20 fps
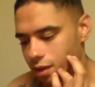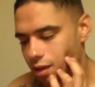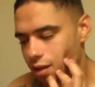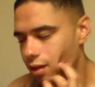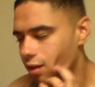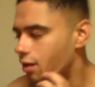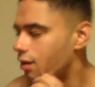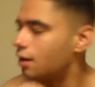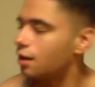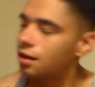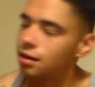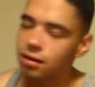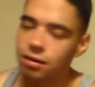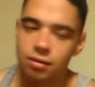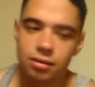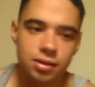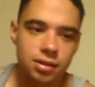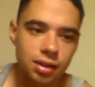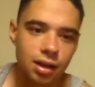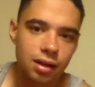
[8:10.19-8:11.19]
And then, a
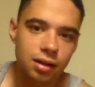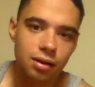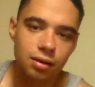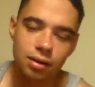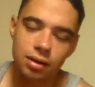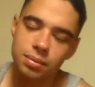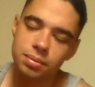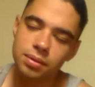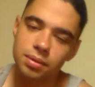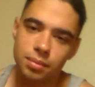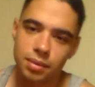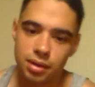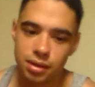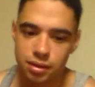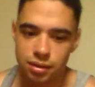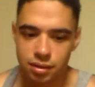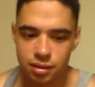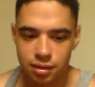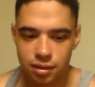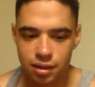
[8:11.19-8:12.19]
little side note,
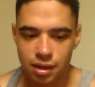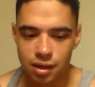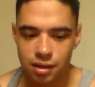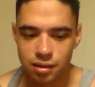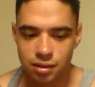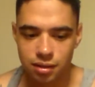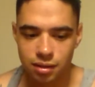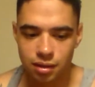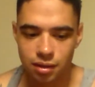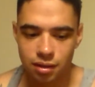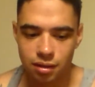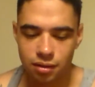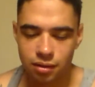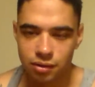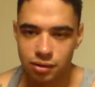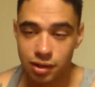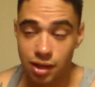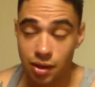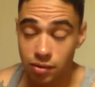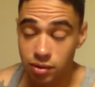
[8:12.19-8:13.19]

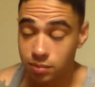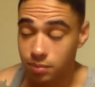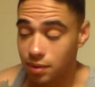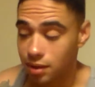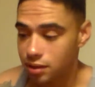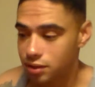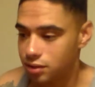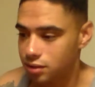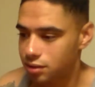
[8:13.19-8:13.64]
that was my